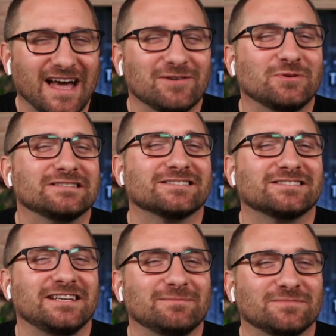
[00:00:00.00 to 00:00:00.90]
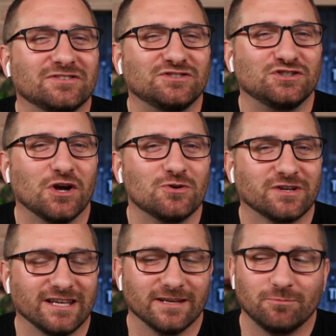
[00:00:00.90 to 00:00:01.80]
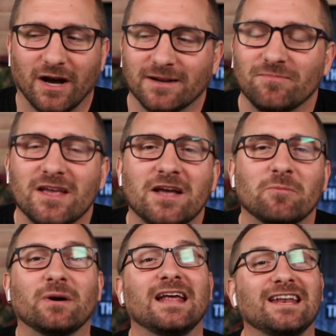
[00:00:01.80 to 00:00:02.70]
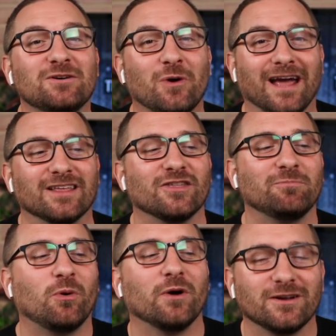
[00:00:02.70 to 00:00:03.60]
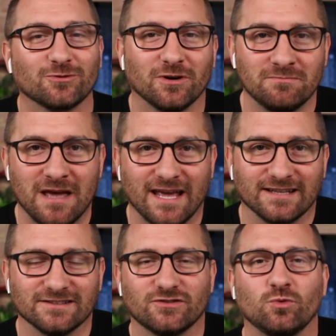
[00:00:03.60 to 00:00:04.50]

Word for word: That one seemed jokey, but but anyway, the point remains.